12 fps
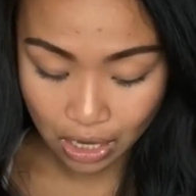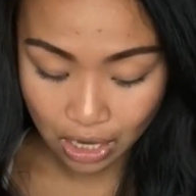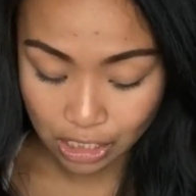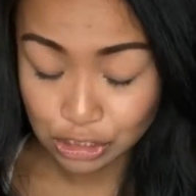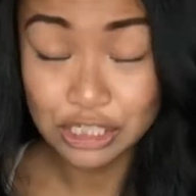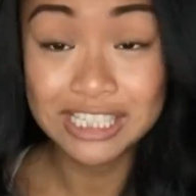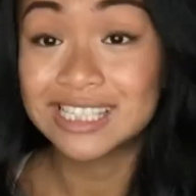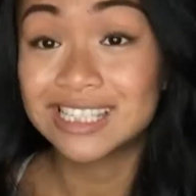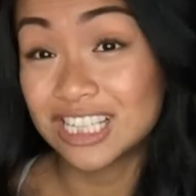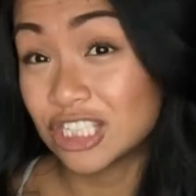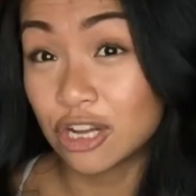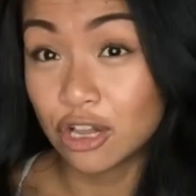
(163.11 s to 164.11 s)

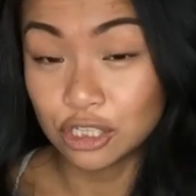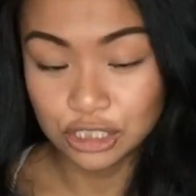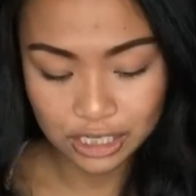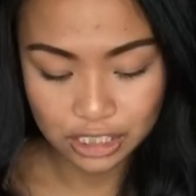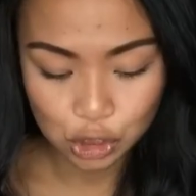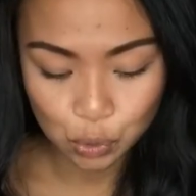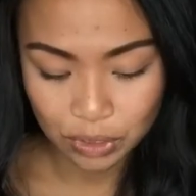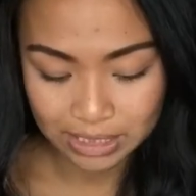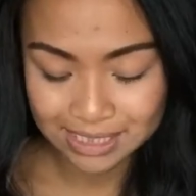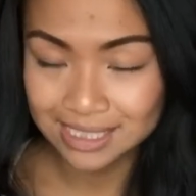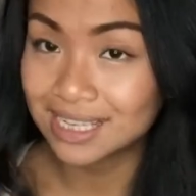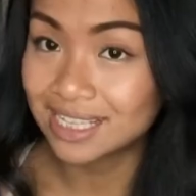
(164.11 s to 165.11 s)
$106.20.